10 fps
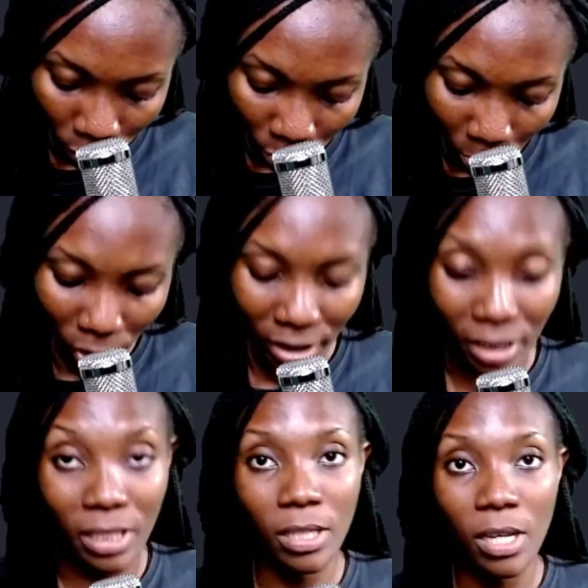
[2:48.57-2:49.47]
of the
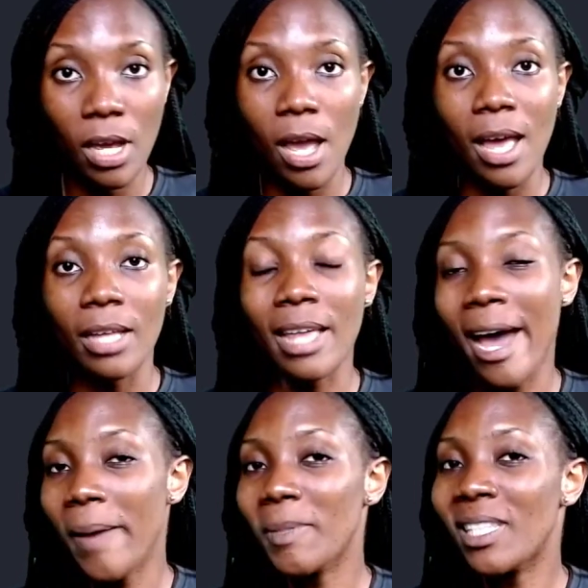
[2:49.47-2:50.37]
body
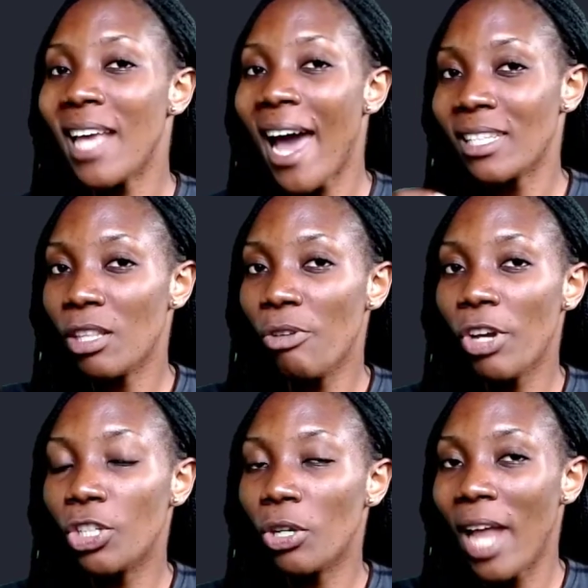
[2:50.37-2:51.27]
times the
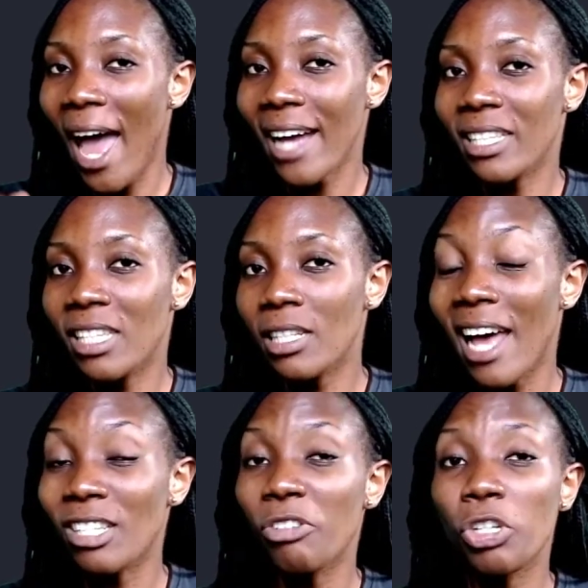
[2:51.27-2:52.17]
acceleration
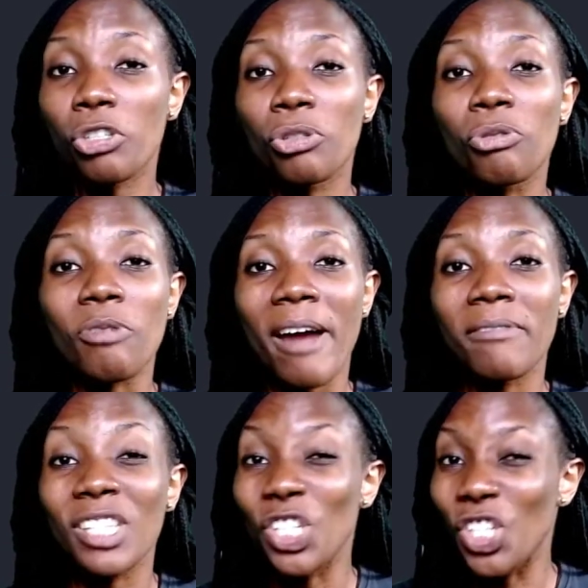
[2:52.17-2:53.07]
due to
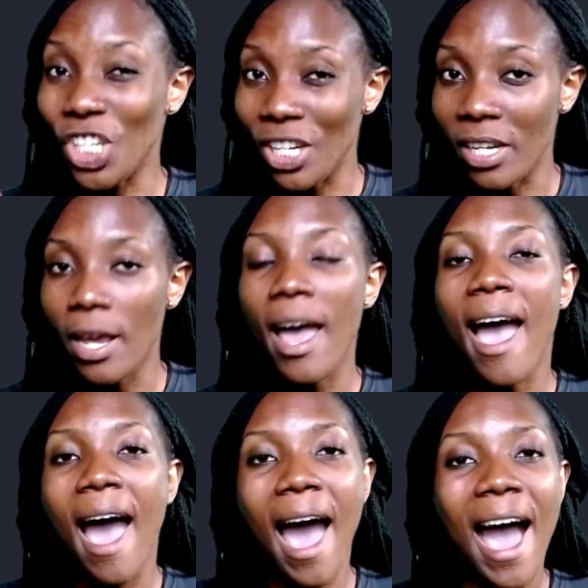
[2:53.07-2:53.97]
gravity G
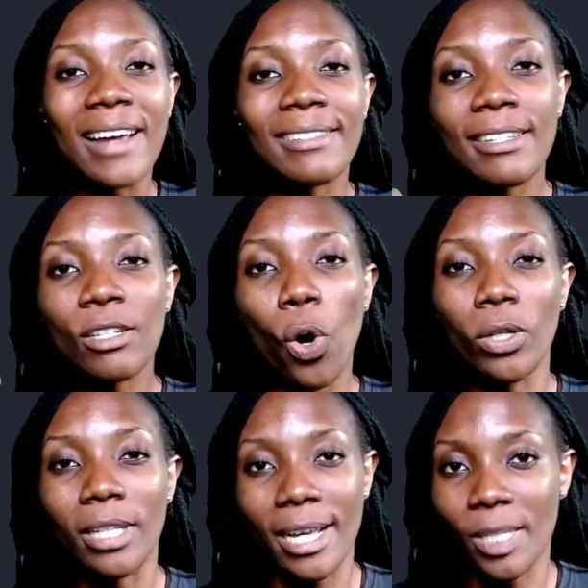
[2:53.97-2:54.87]
acting
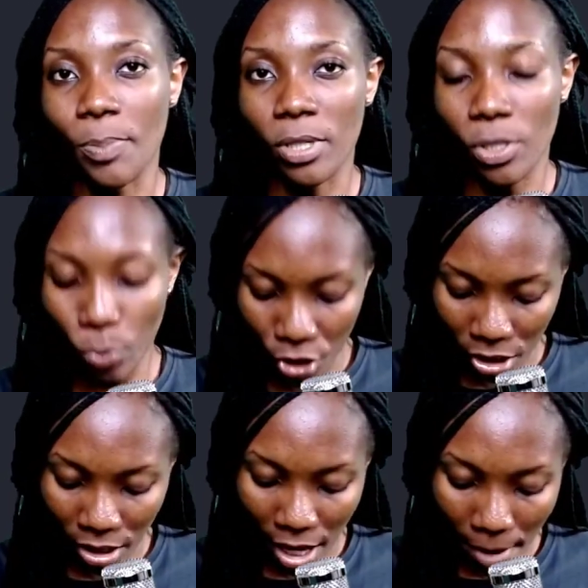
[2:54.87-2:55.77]
on that body, which
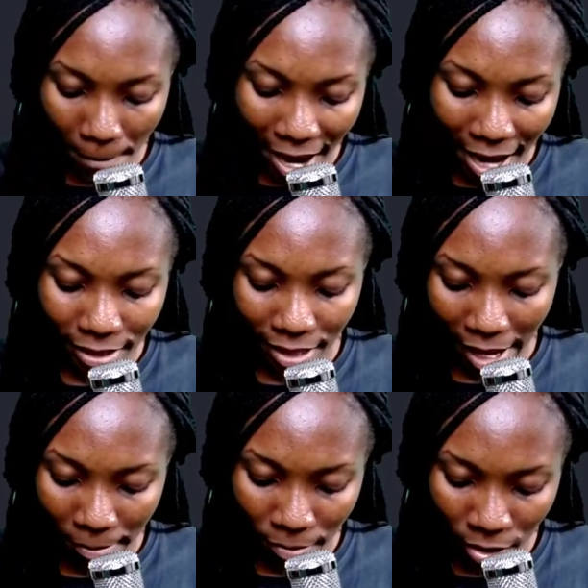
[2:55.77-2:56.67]
is mass
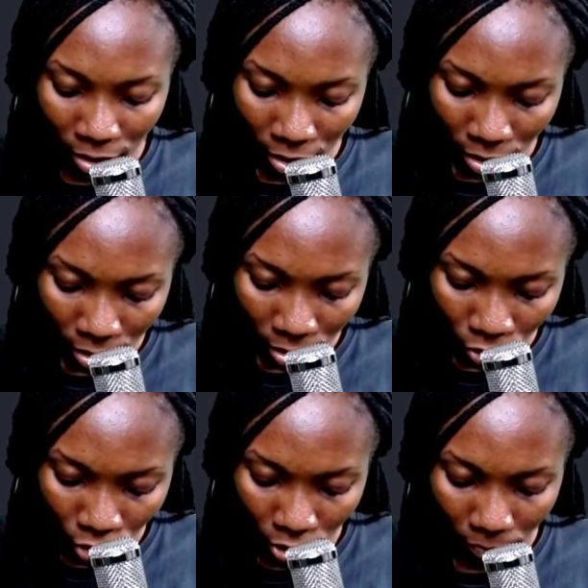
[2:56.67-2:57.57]
times
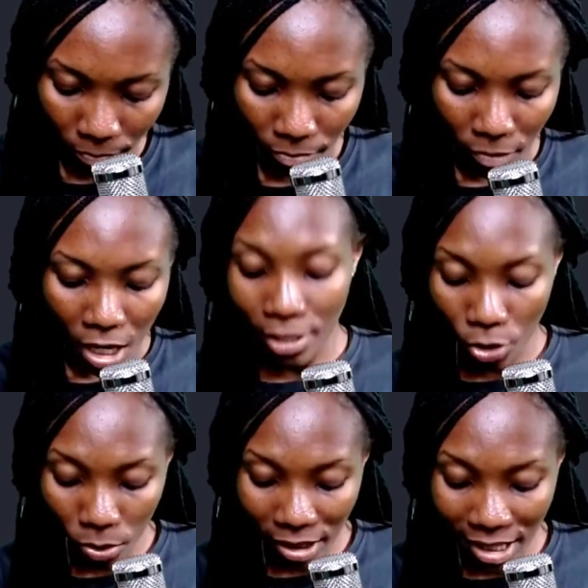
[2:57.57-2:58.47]
G. And
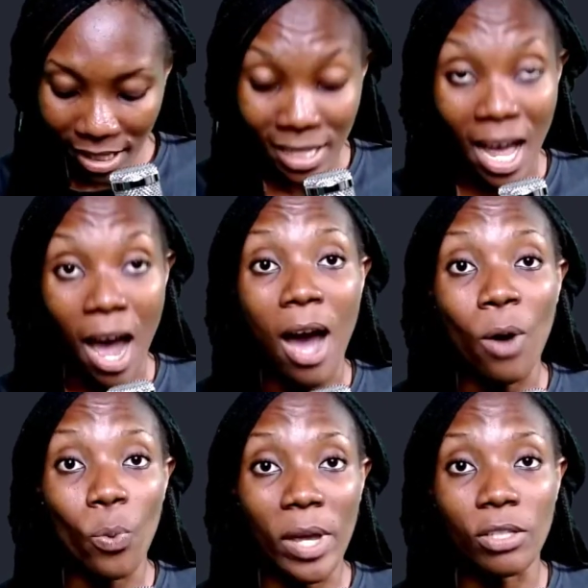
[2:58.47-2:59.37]
so this is
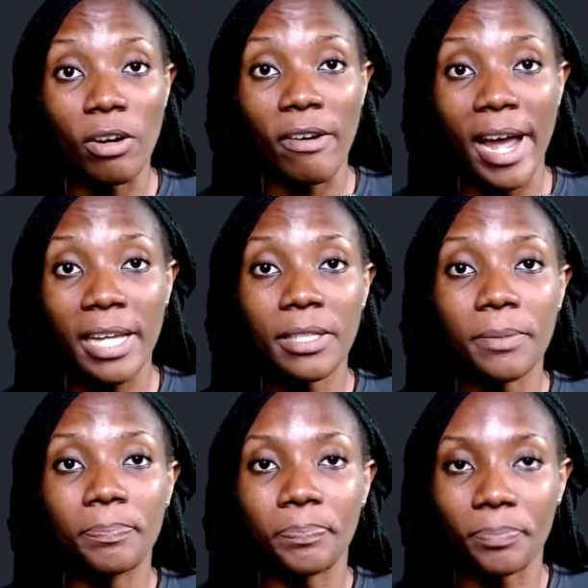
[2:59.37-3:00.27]
our weight, all right.
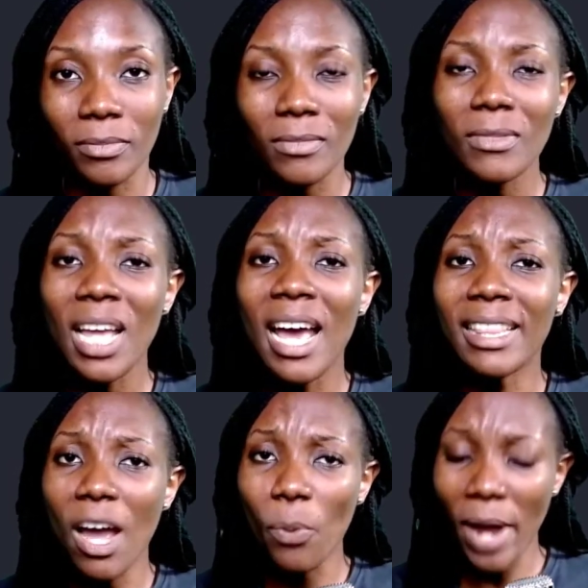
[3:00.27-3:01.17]

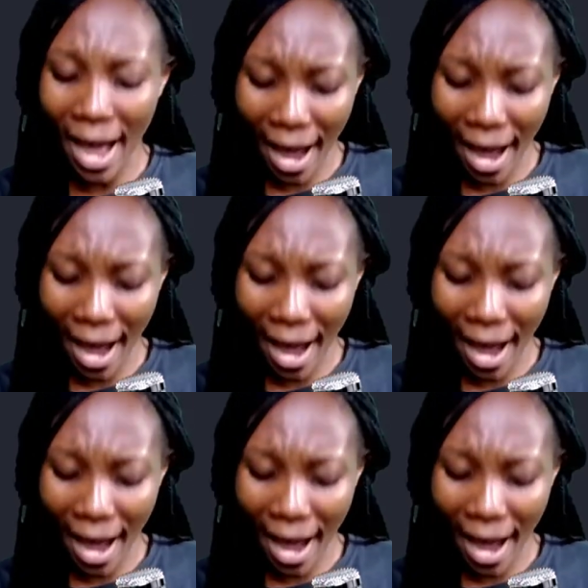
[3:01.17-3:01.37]
And then